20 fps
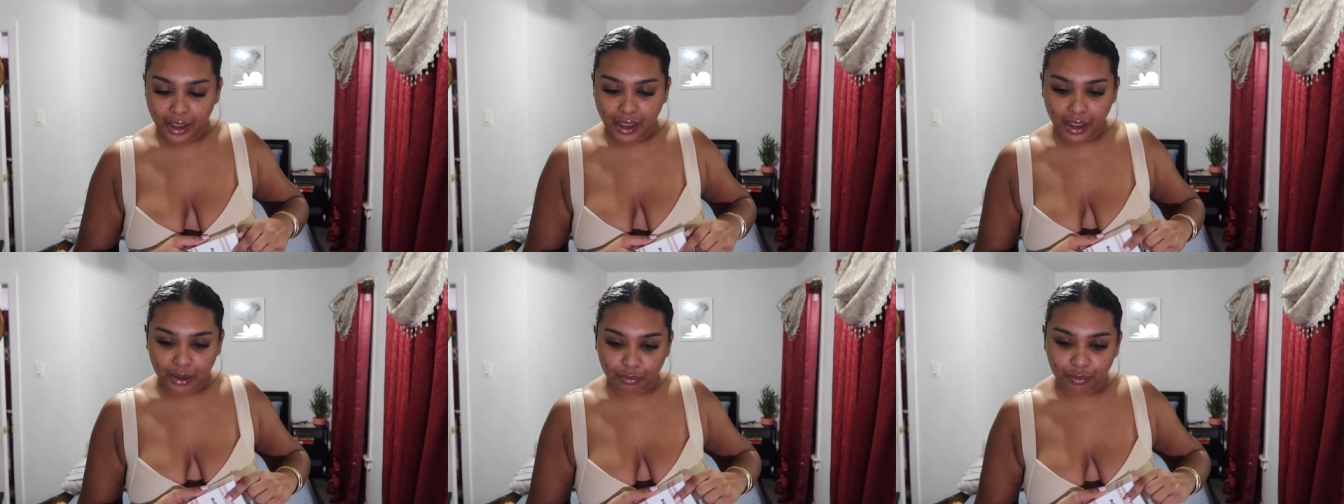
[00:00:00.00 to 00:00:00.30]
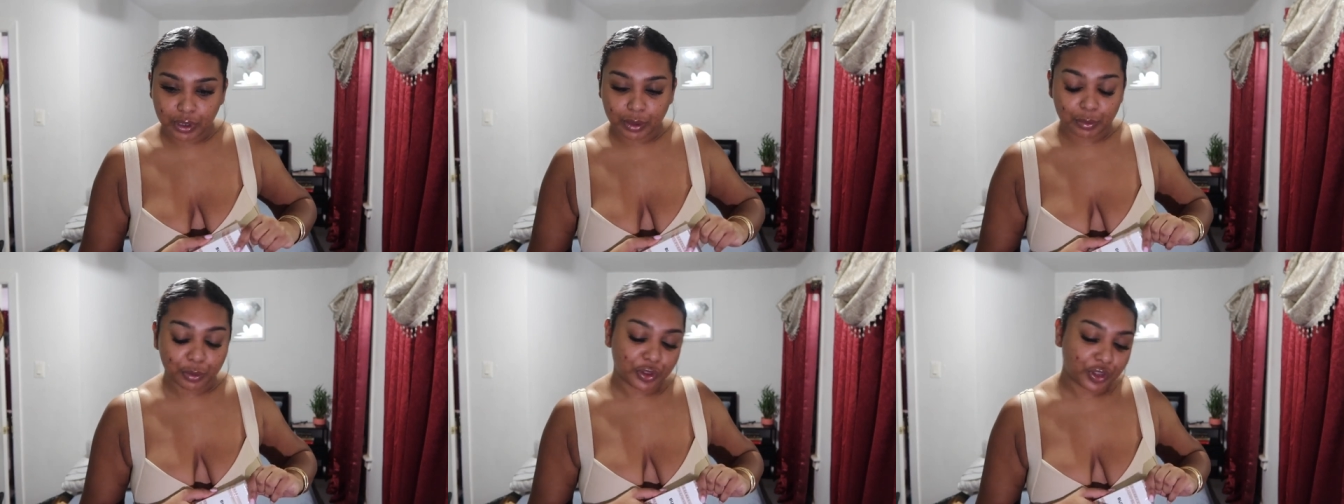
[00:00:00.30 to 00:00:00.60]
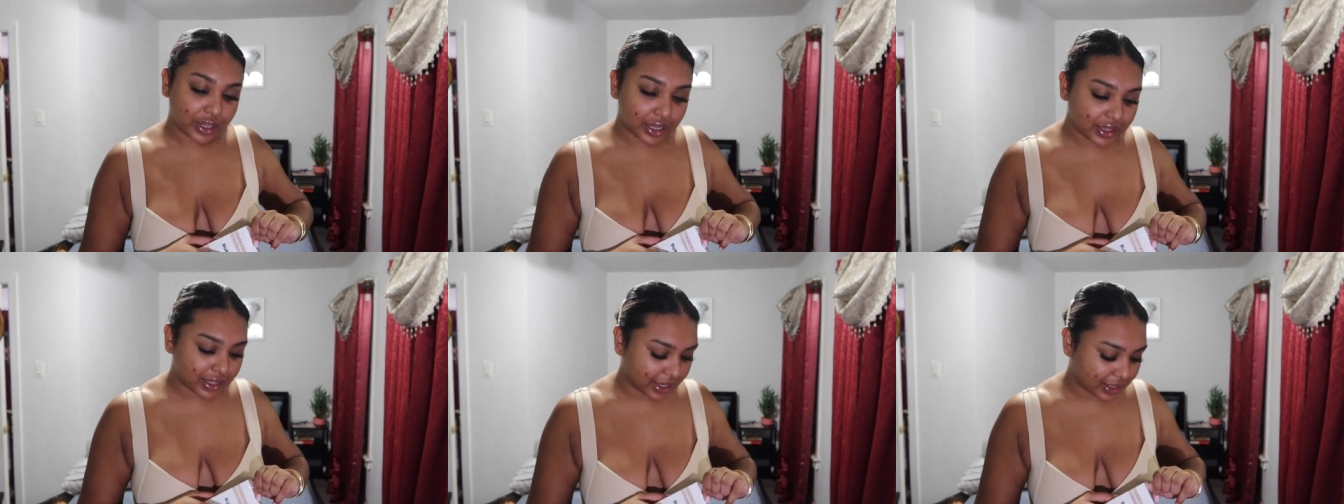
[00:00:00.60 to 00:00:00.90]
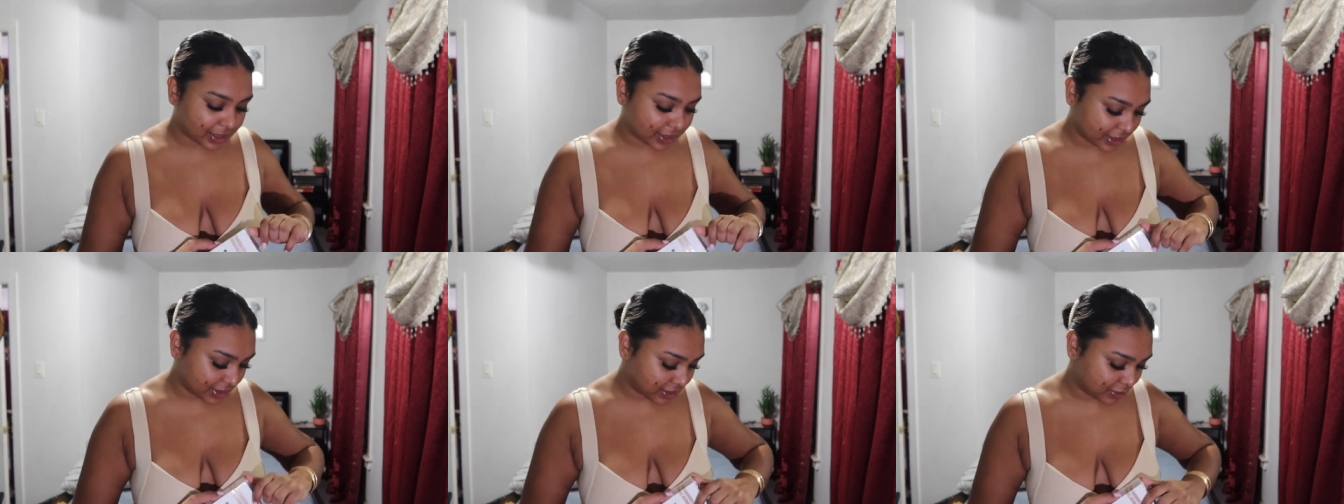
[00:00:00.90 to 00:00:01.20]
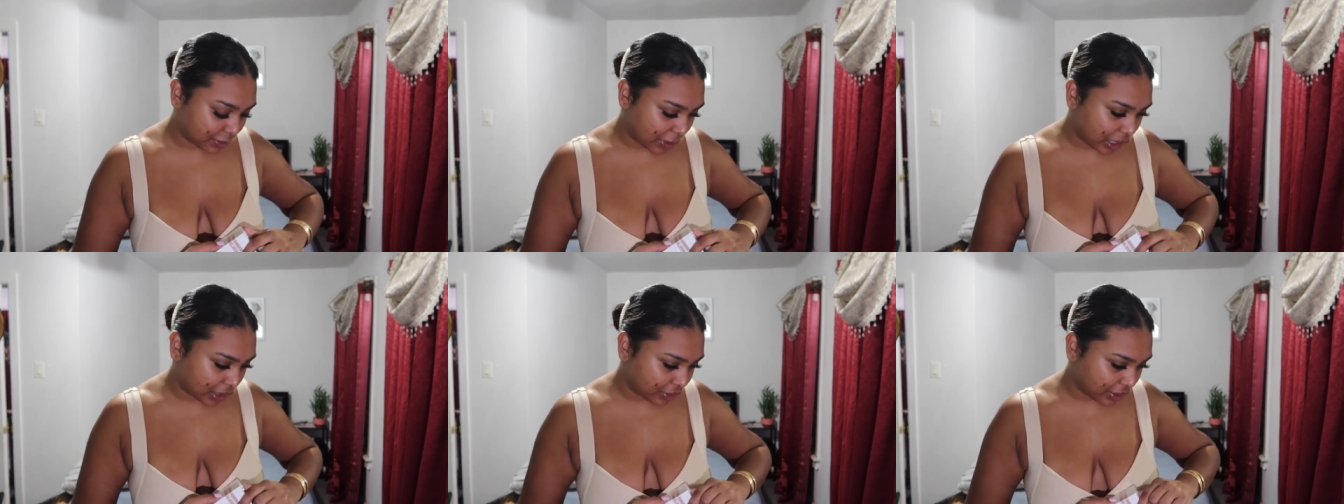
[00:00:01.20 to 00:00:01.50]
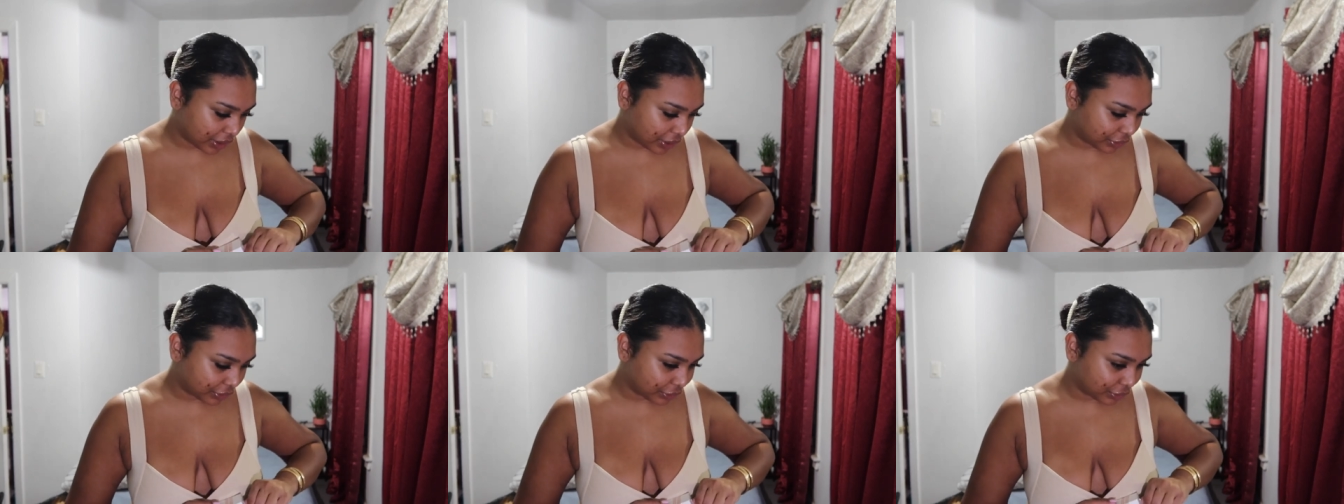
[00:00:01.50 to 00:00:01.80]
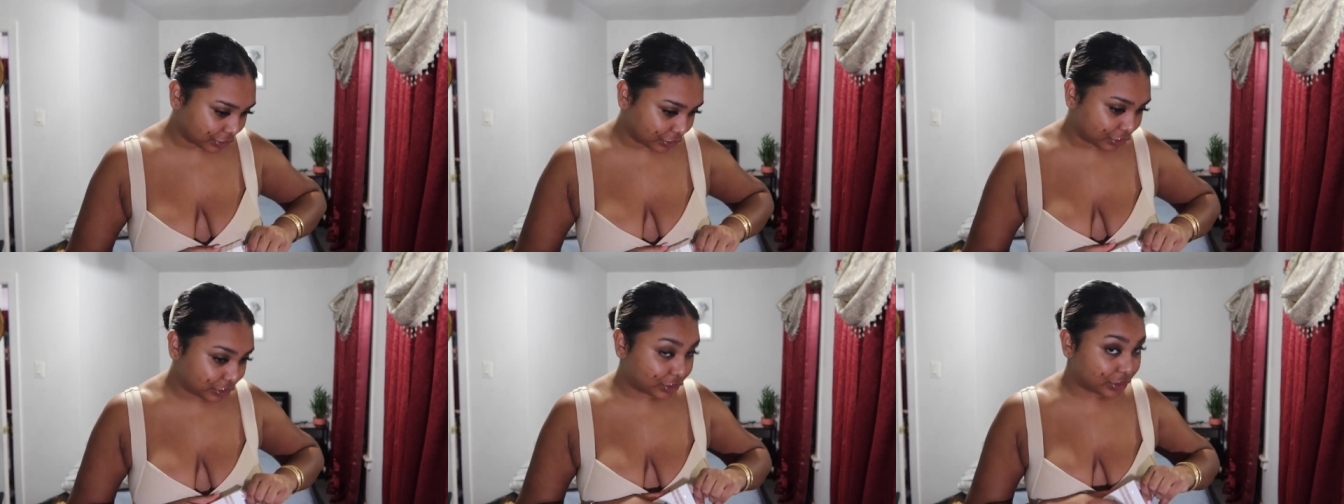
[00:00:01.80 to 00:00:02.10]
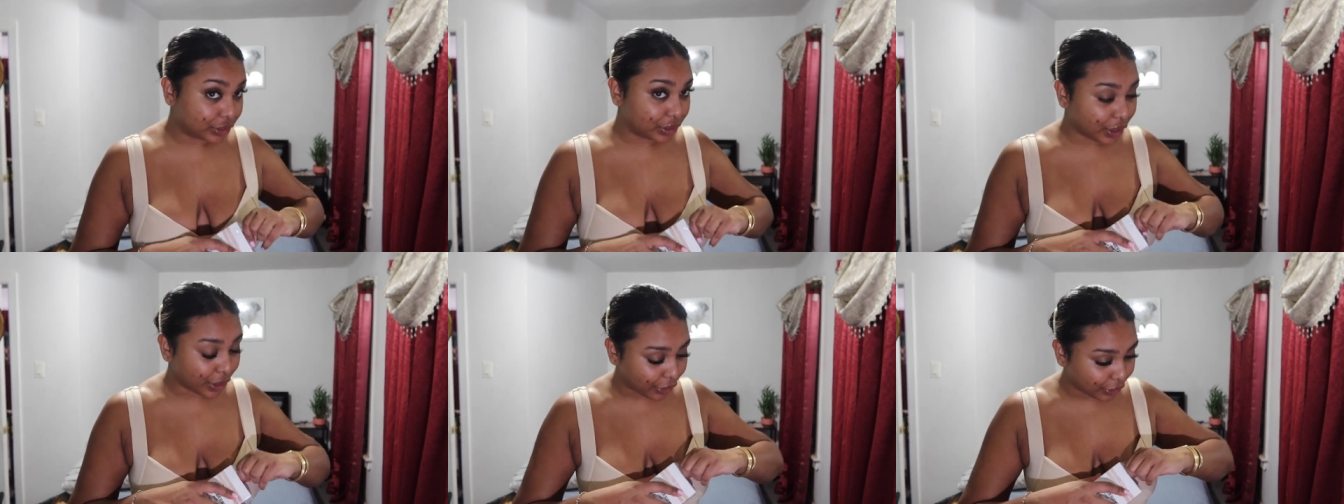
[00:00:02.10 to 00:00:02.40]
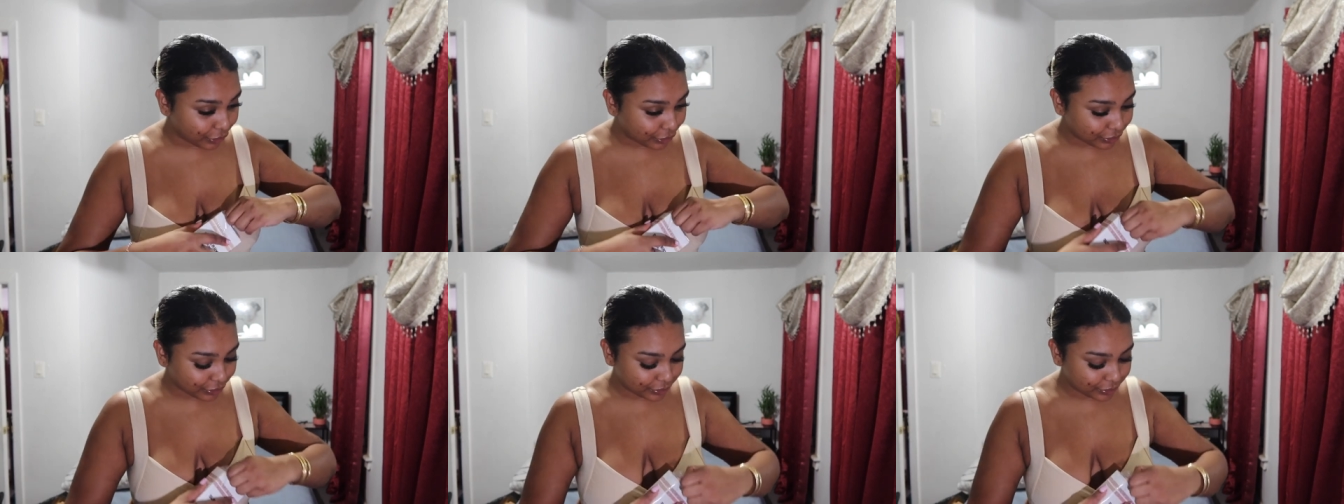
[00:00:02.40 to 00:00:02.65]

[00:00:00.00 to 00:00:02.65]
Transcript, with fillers: and people think that it is Baccarat Rouge. So,